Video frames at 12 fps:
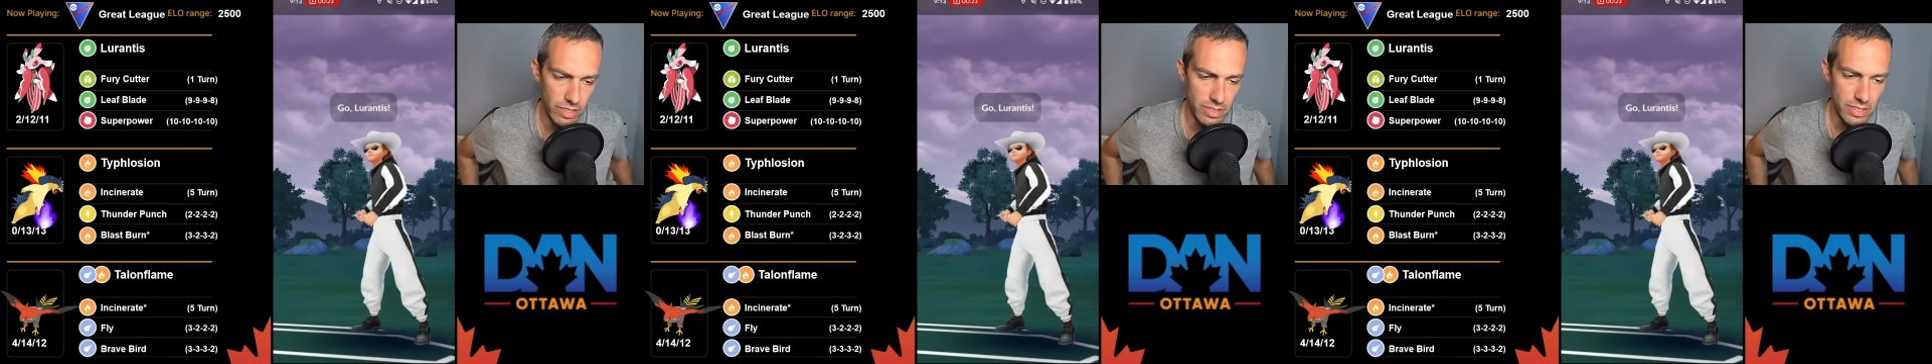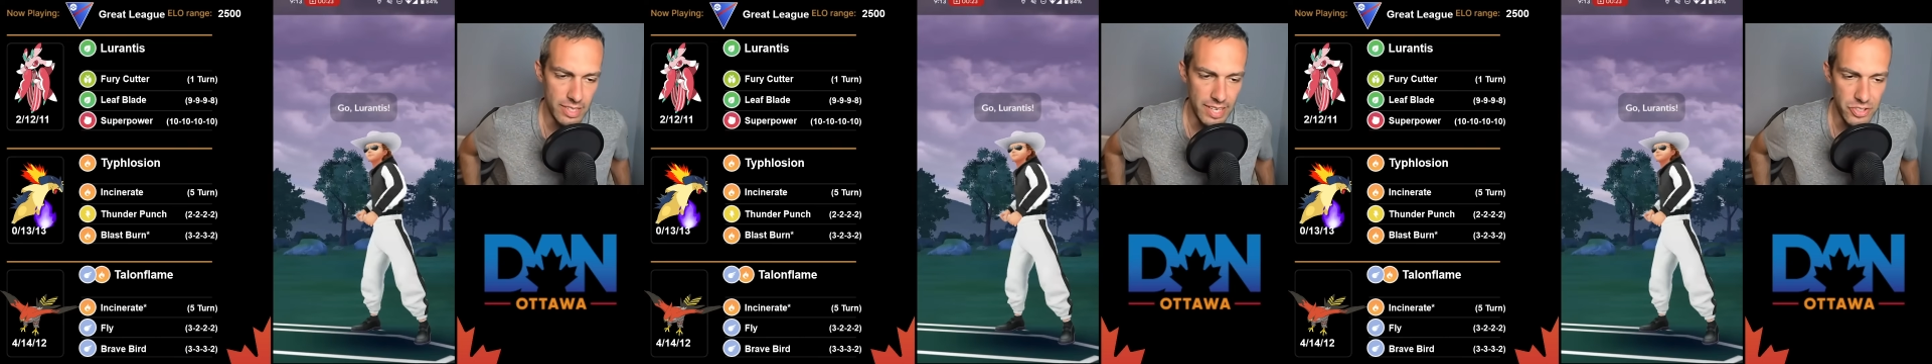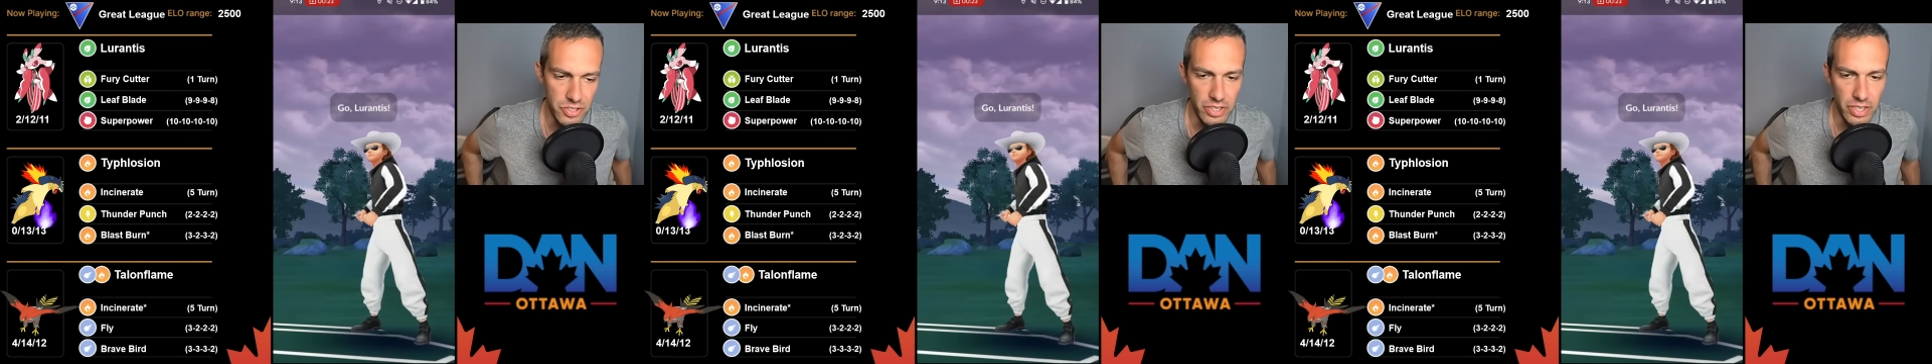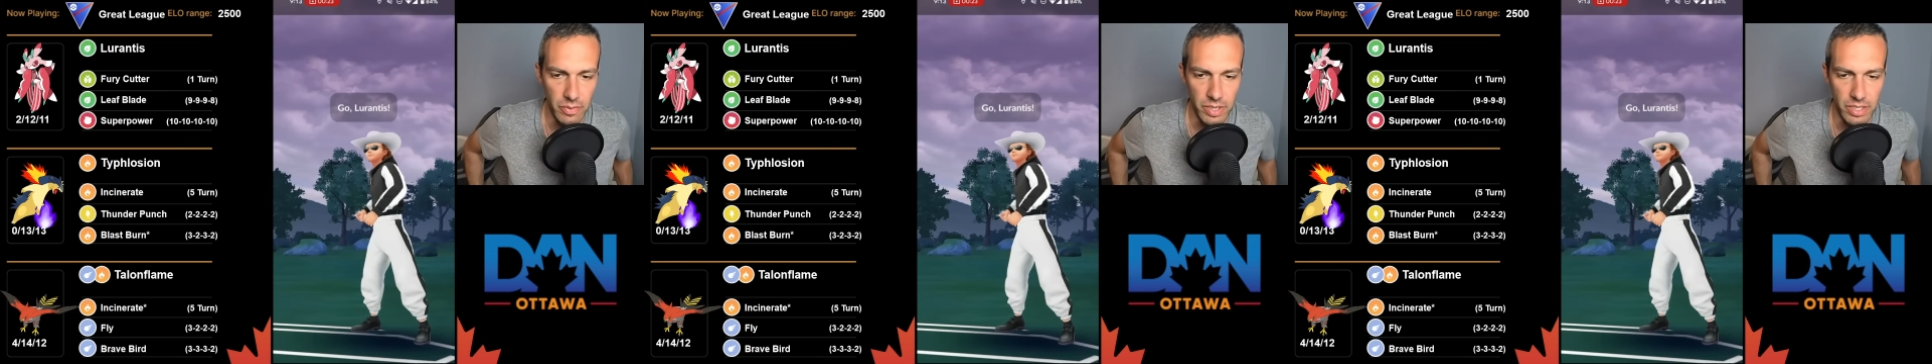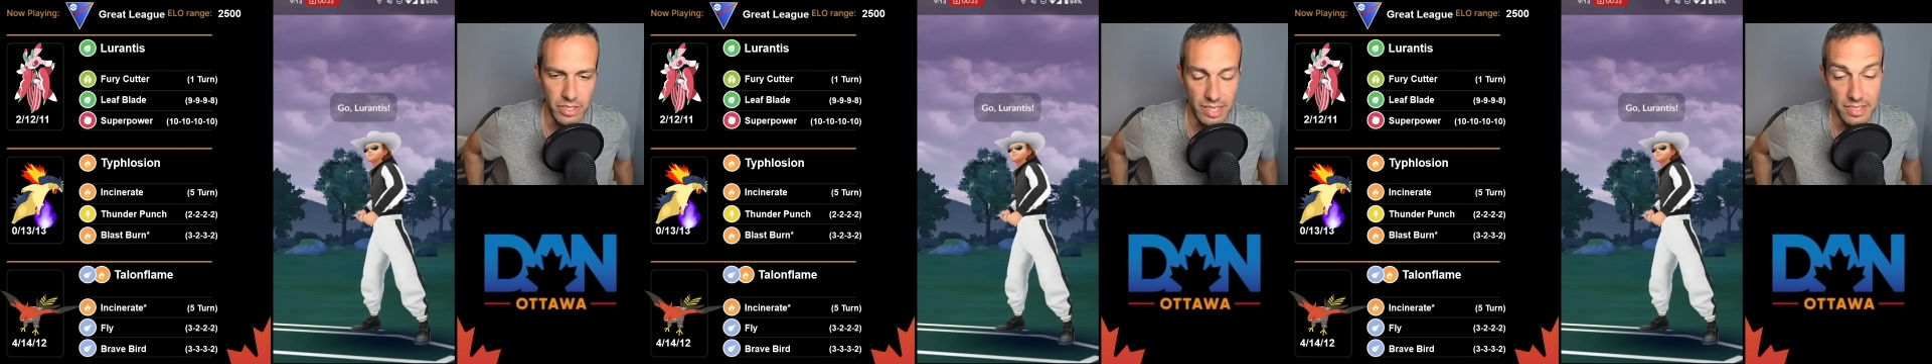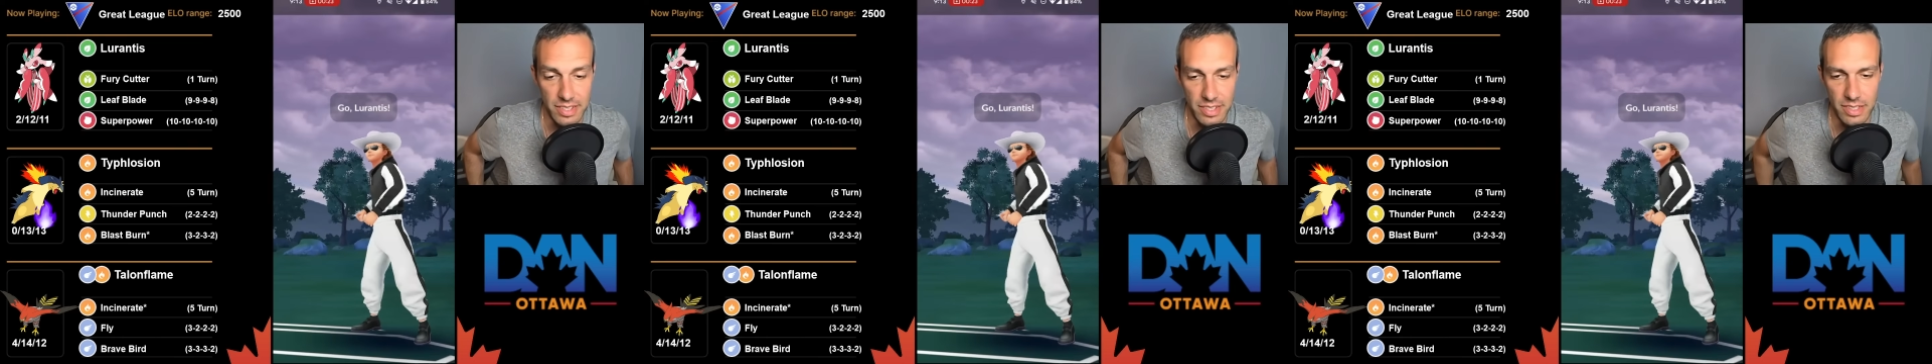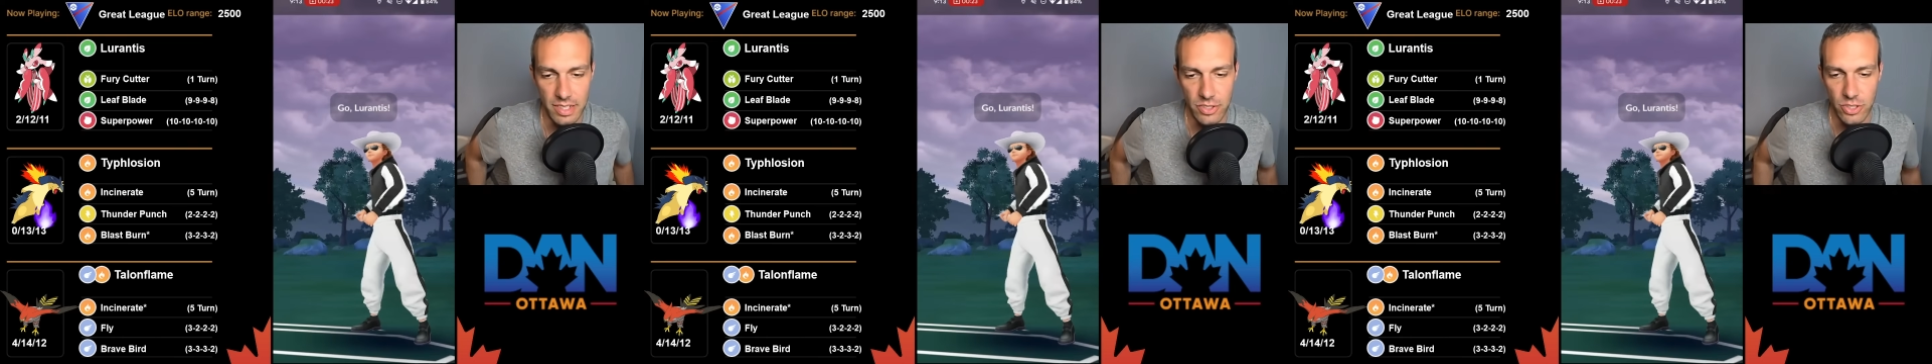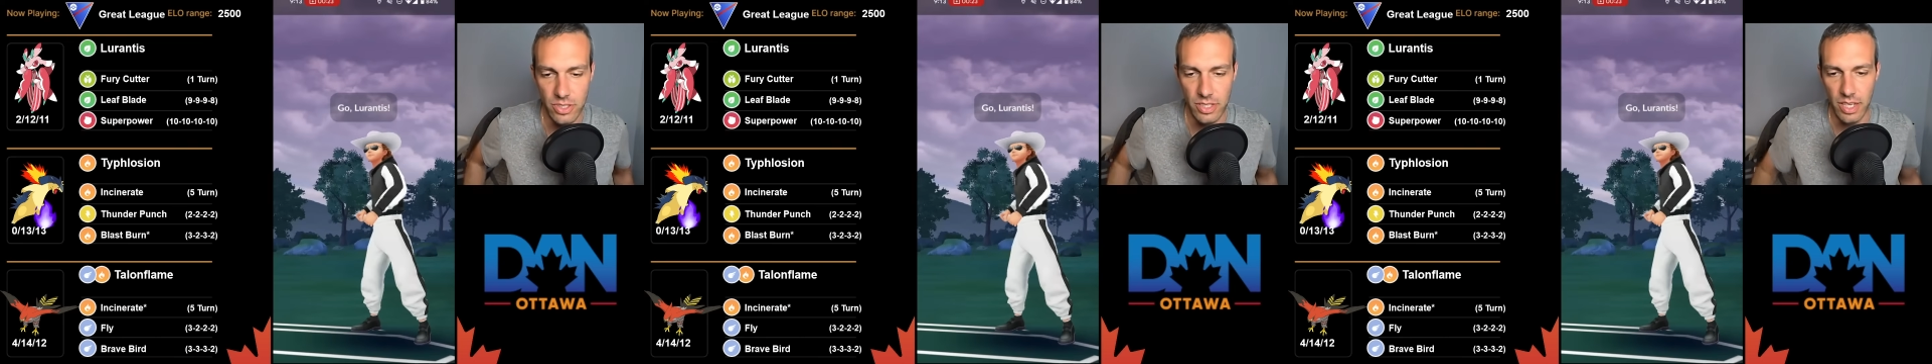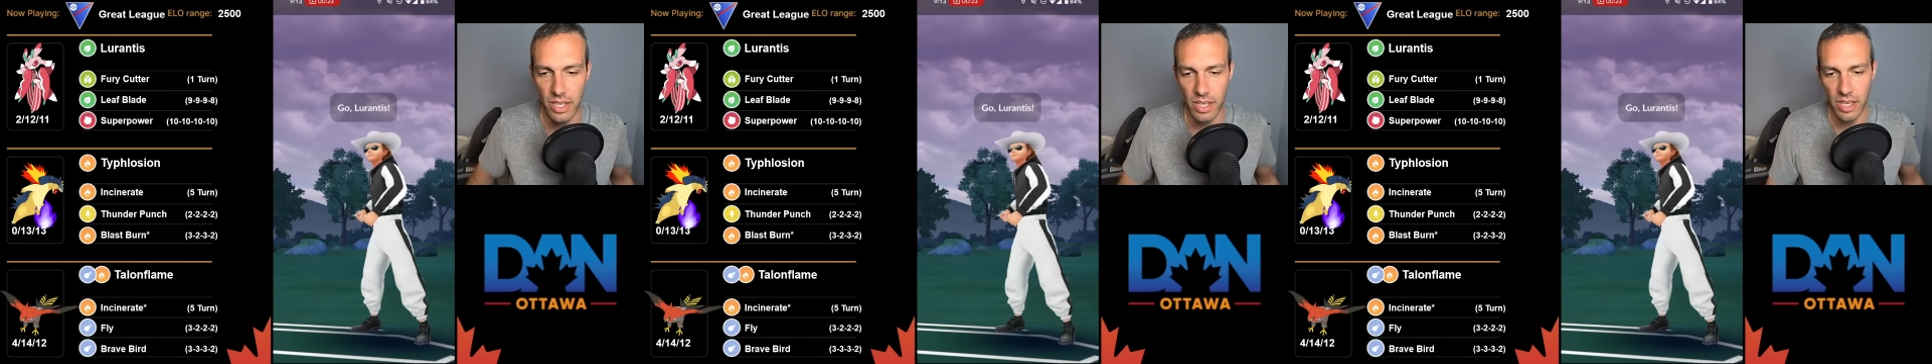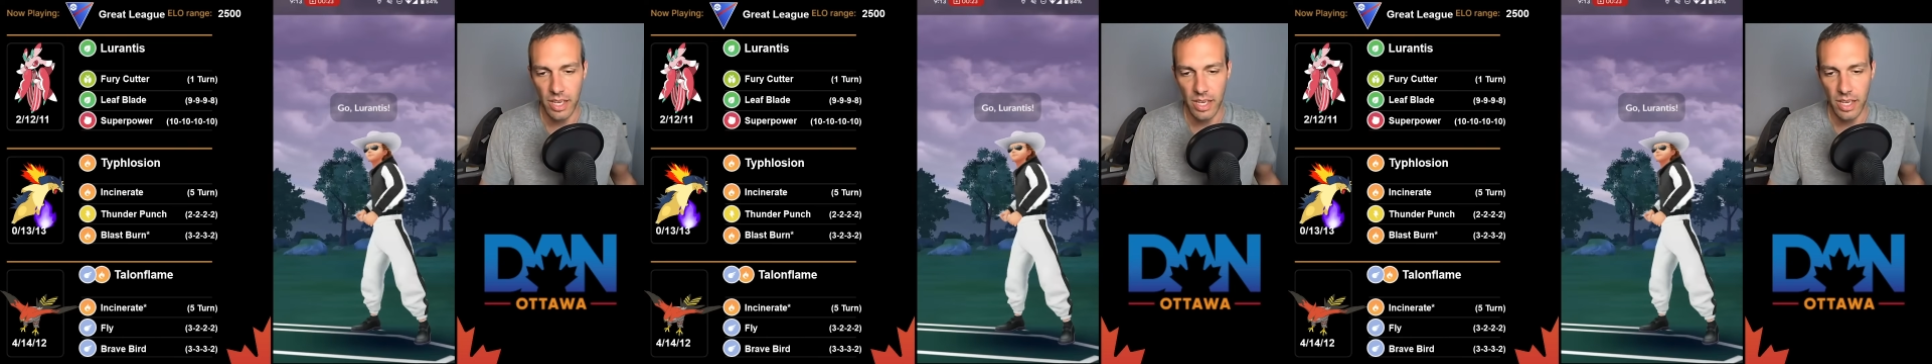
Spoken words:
since last year anyways, last season I should say,